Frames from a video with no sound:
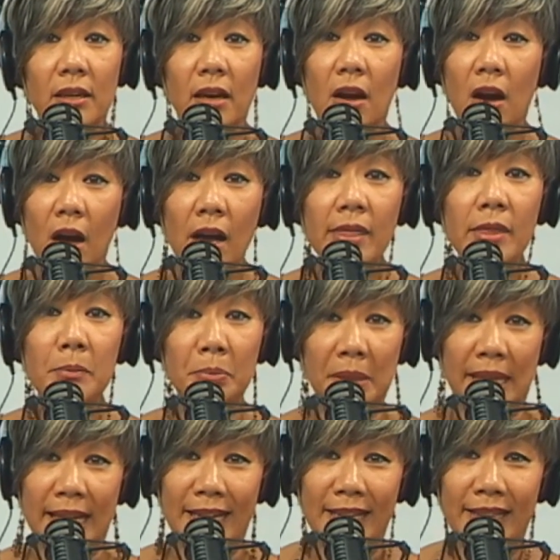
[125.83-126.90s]
on the
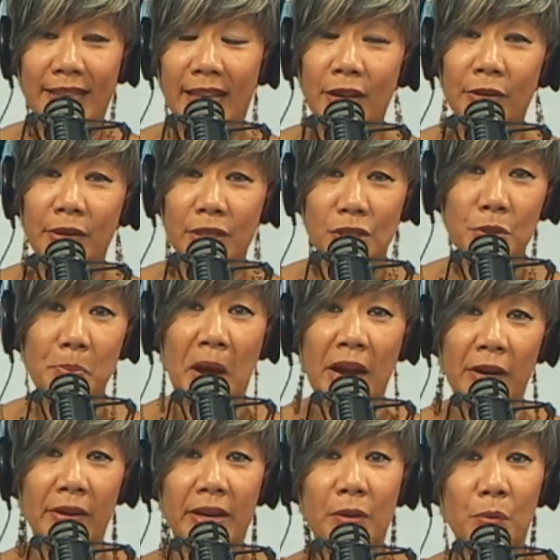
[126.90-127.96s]
planet that are
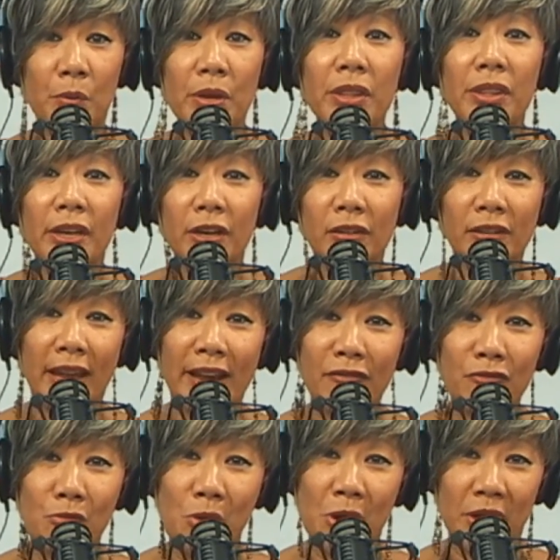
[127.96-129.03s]
inspiring with their
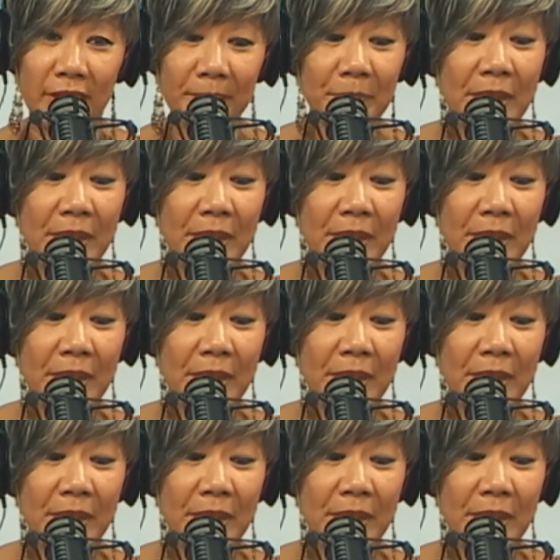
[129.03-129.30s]
life work.